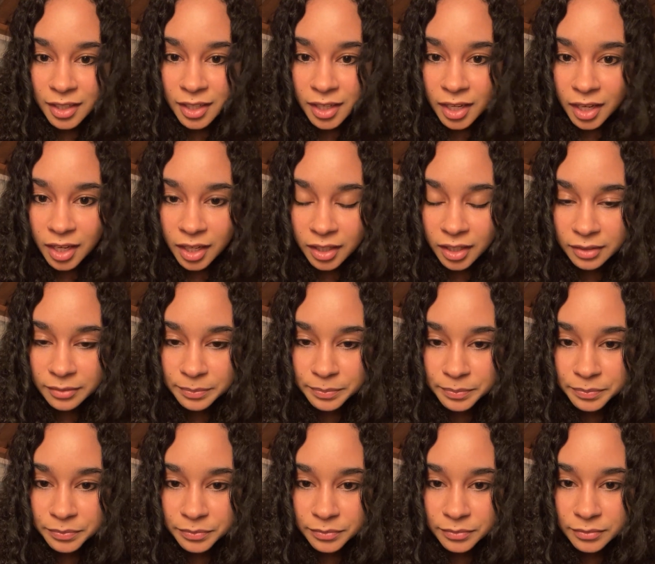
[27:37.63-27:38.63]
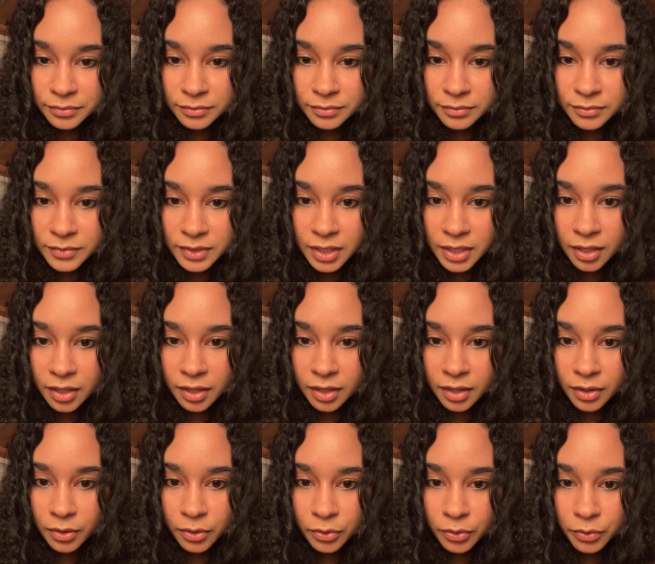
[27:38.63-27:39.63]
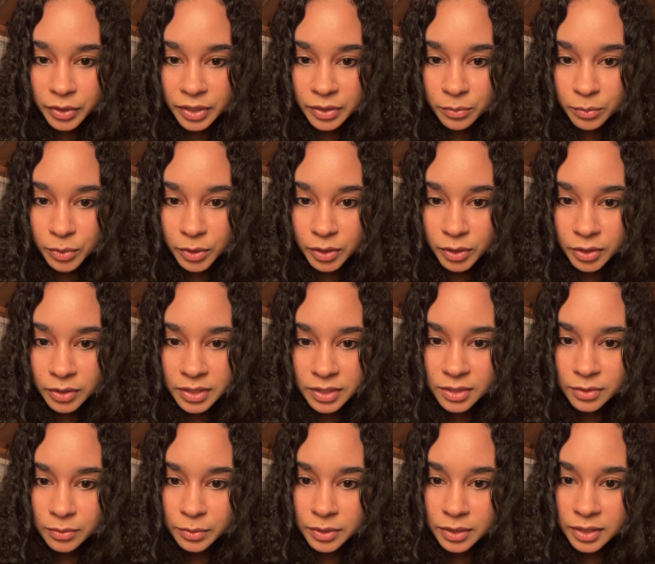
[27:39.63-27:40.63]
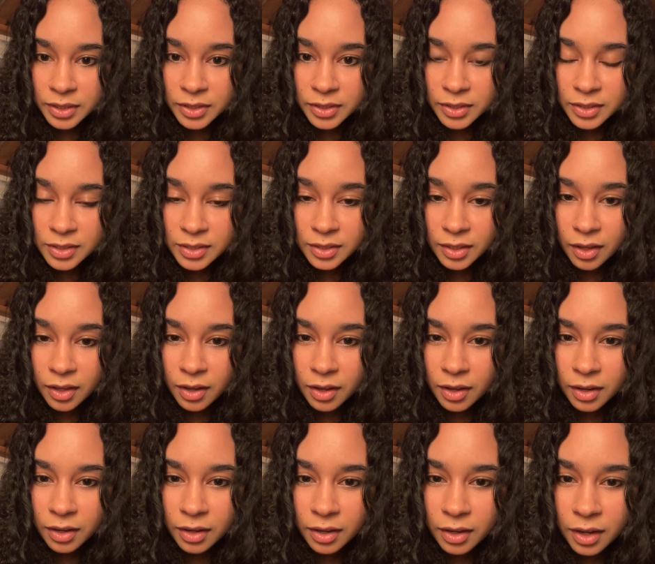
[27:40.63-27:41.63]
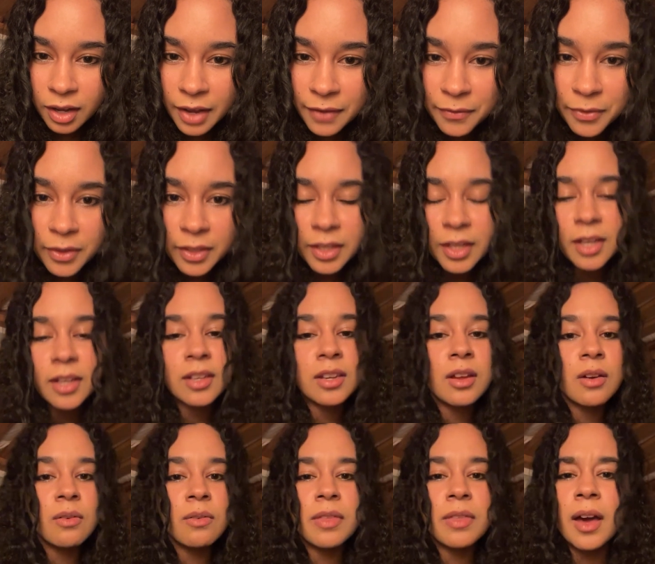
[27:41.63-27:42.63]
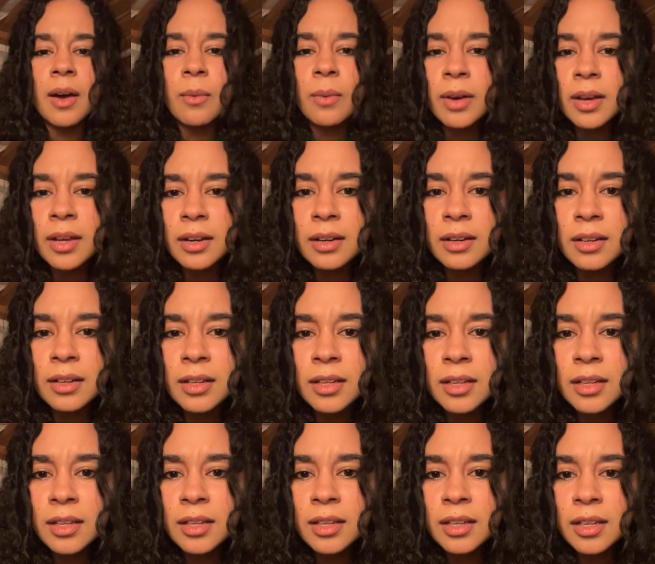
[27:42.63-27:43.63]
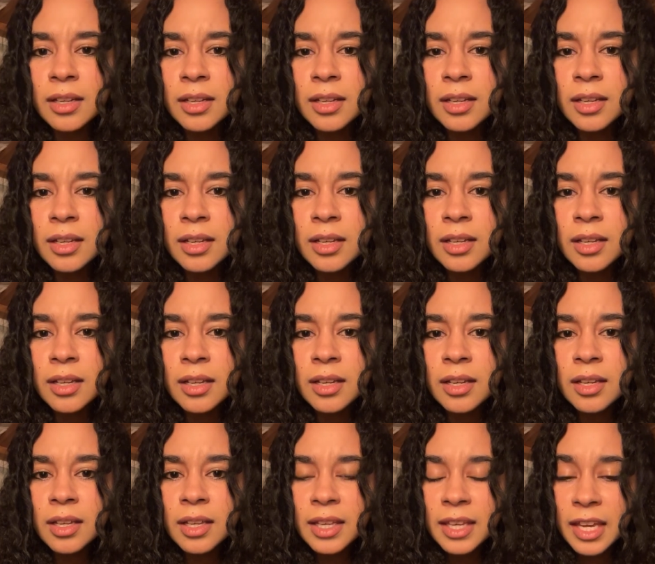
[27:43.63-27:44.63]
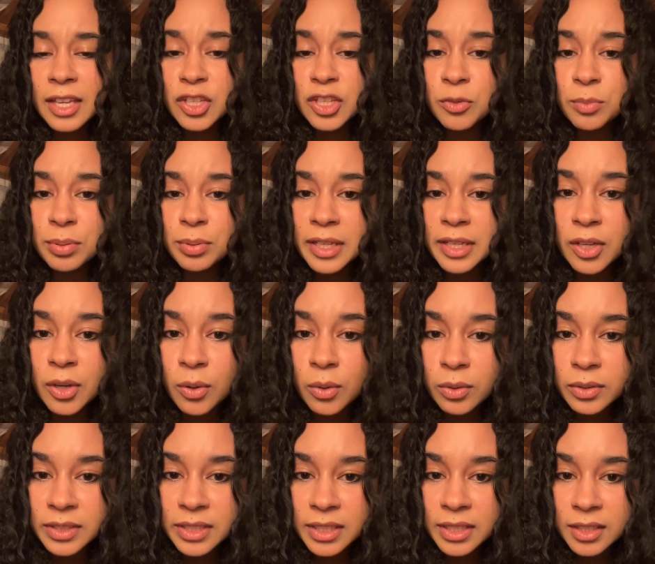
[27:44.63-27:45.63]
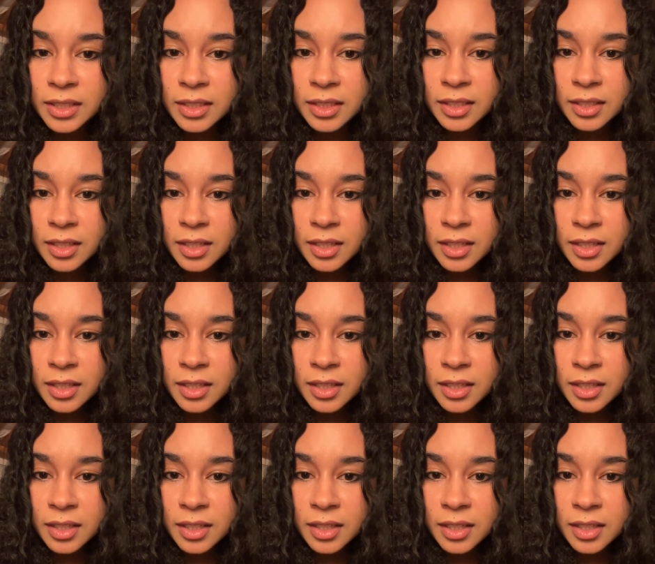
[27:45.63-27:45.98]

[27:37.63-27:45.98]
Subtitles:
Oh, Green World is a really good song. I feel like I know that one. Can you play Golden?